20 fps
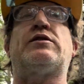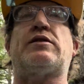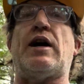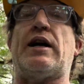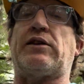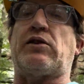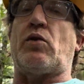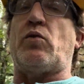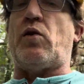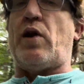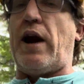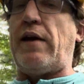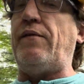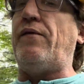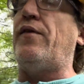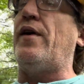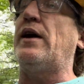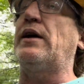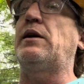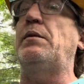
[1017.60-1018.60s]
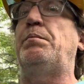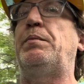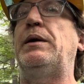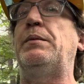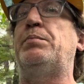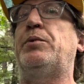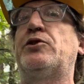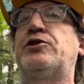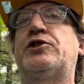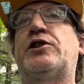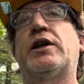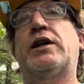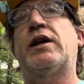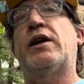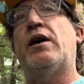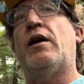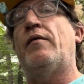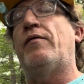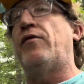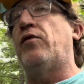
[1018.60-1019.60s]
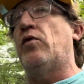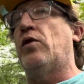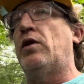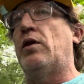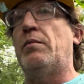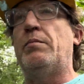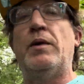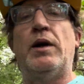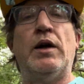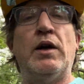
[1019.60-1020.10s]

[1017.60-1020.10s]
got the right fucking people sticking up for him.